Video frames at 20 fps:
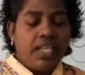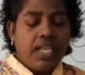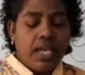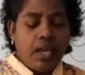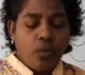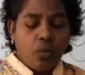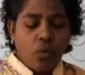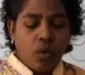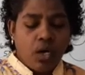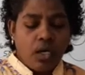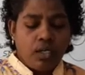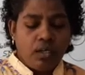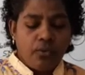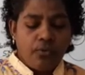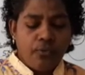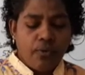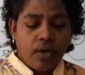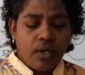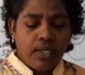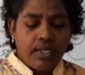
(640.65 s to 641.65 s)
A
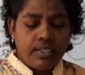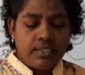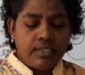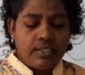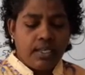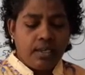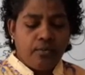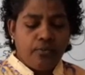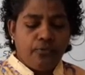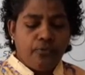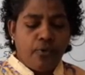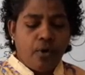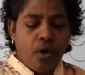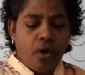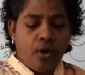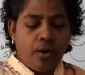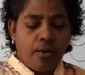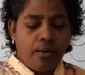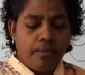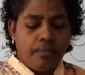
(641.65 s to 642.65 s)
waterfall is a
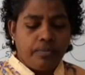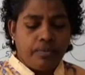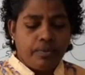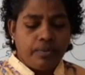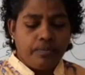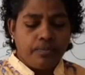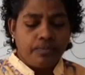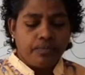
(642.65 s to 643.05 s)
form